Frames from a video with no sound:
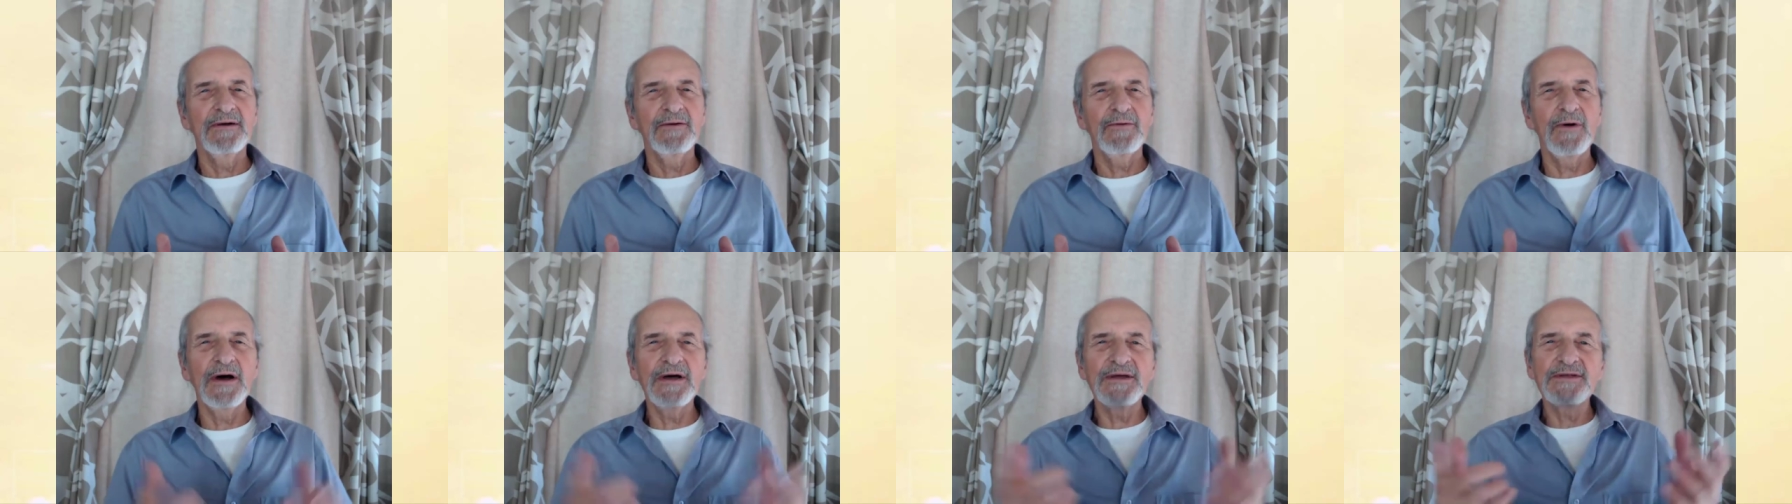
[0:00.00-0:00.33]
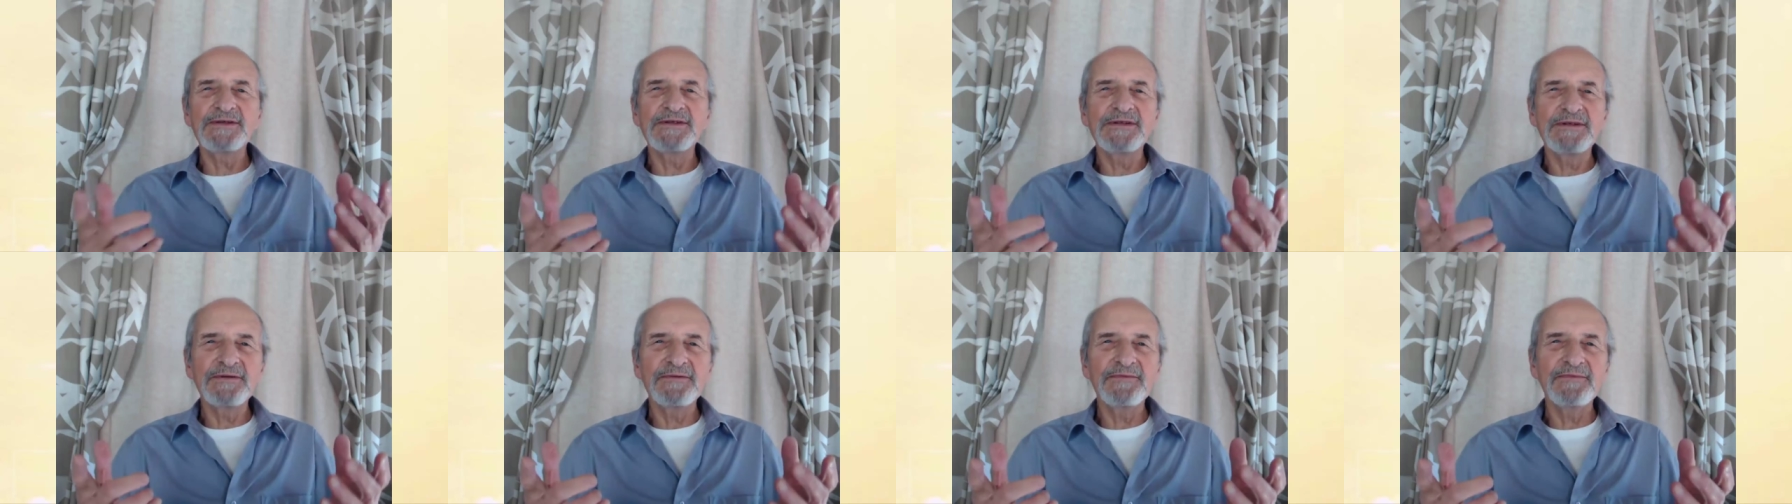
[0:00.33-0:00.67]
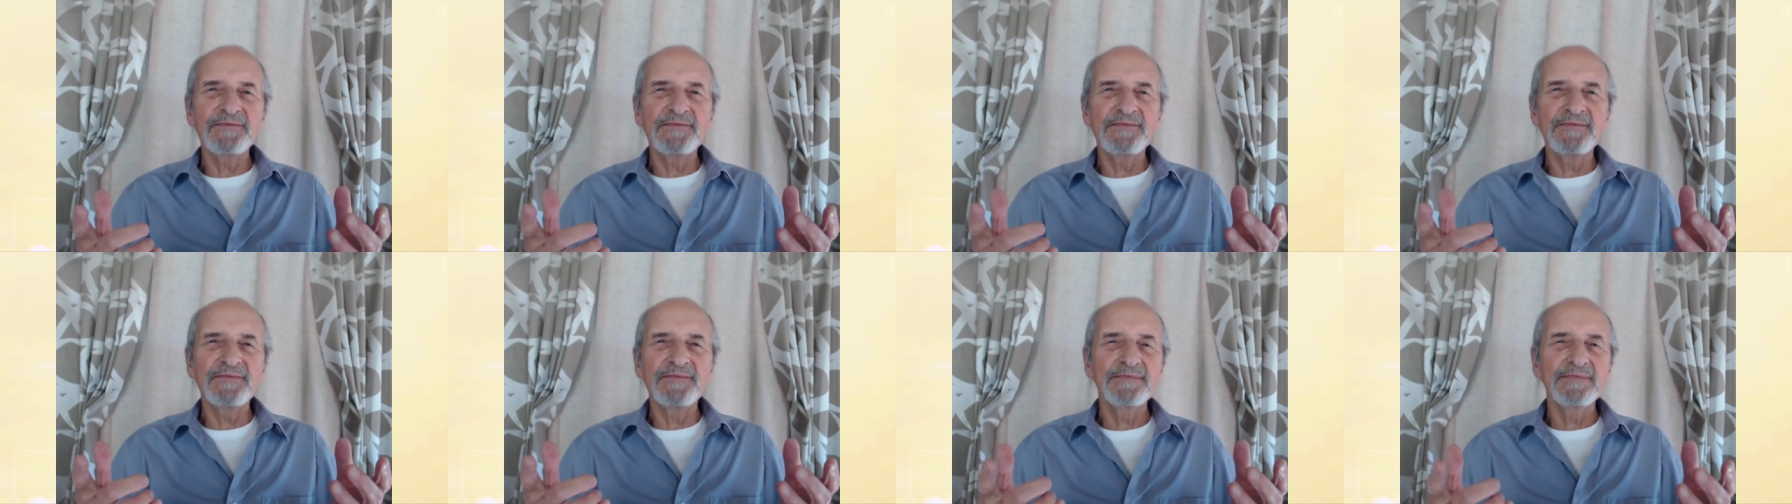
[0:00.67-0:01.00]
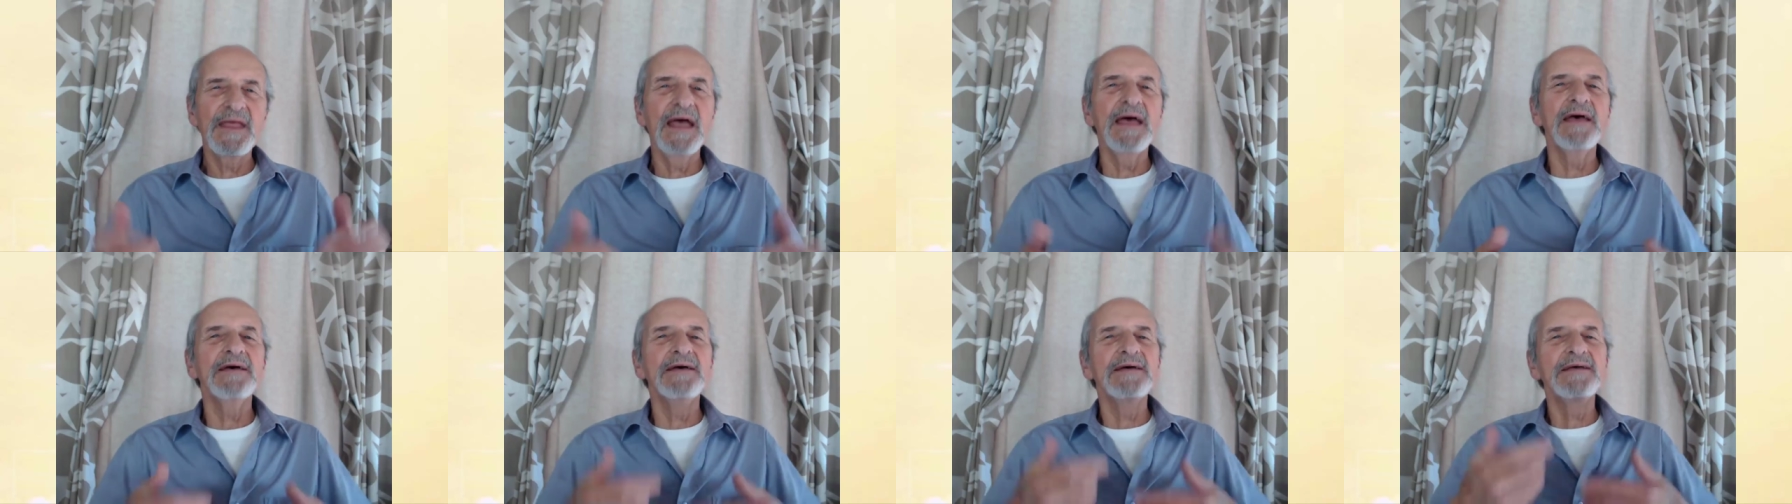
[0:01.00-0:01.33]
was
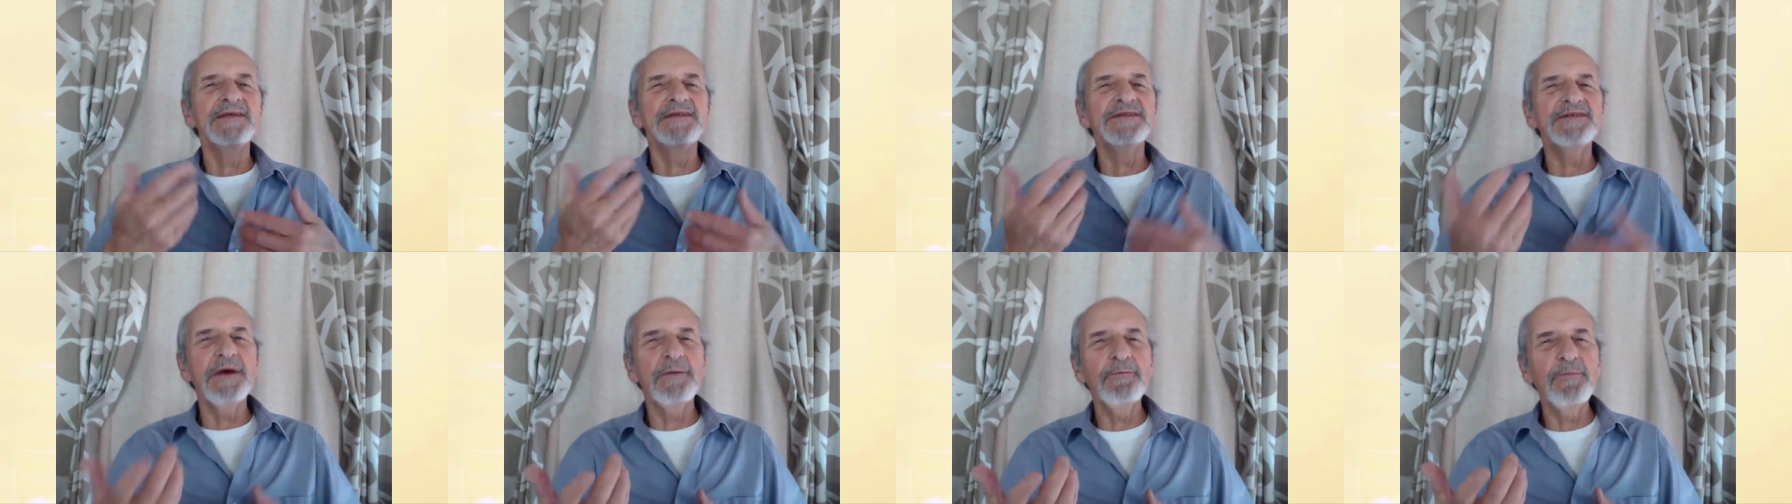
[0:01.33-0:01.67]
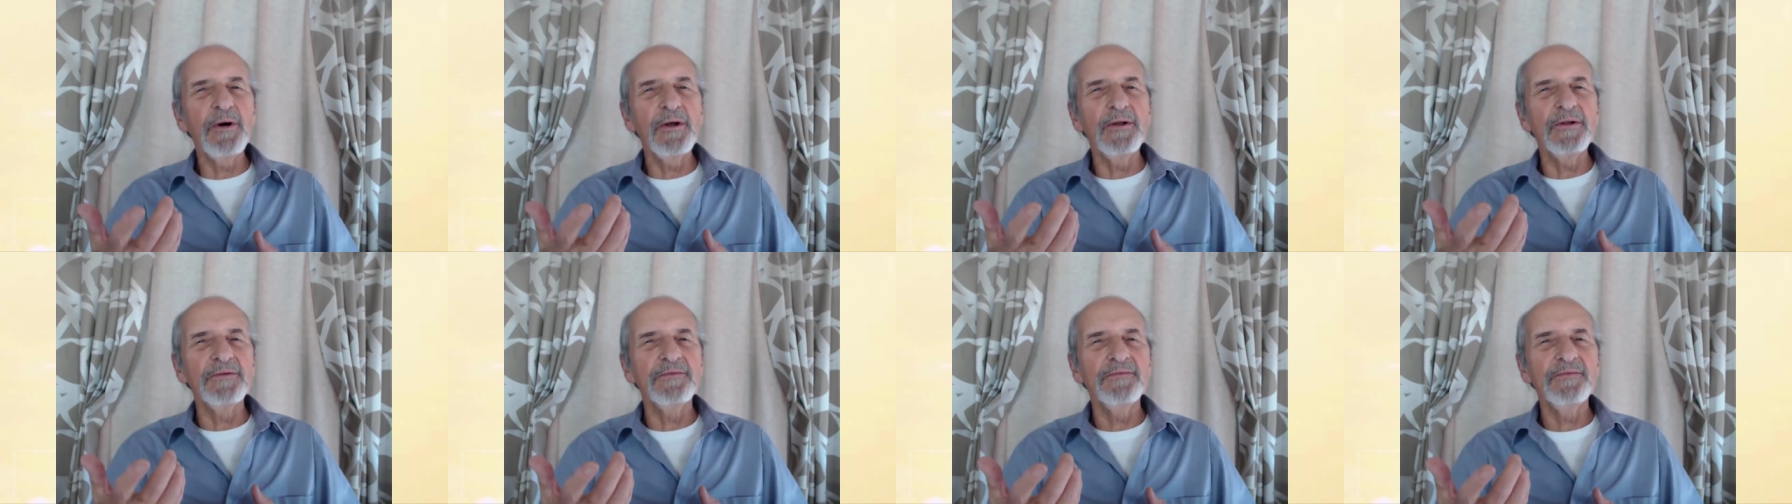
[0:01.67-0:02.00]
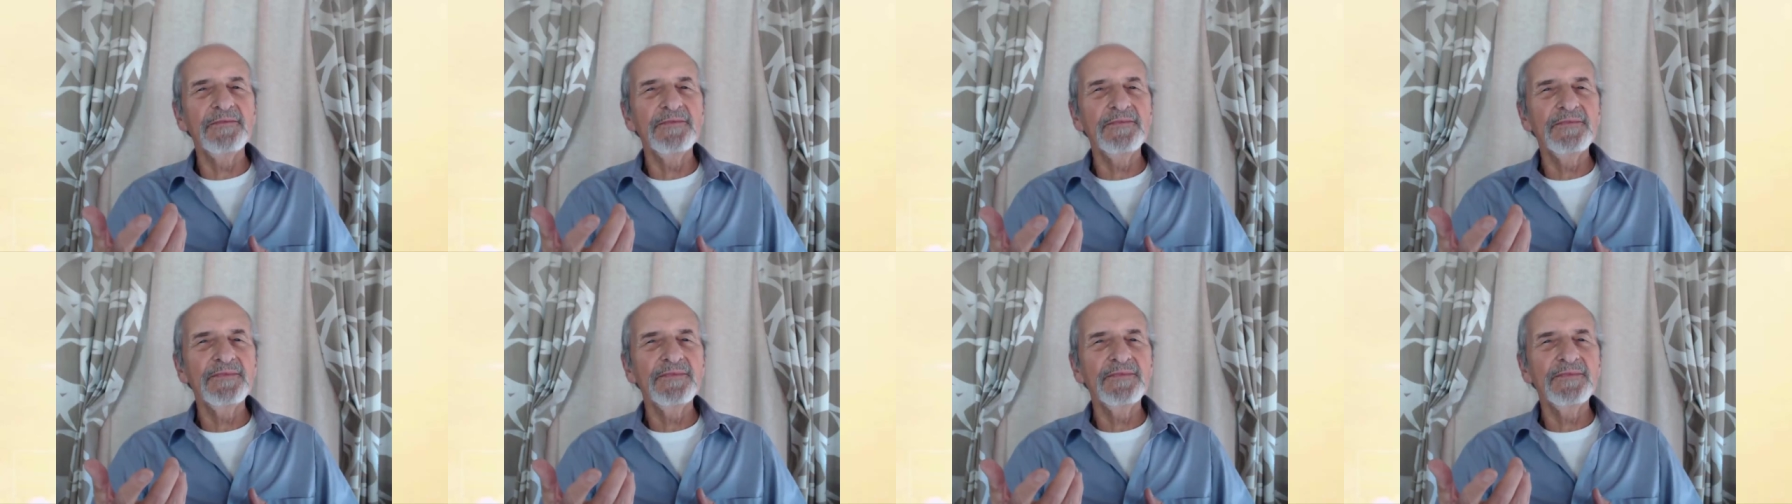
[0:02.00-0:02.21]
simple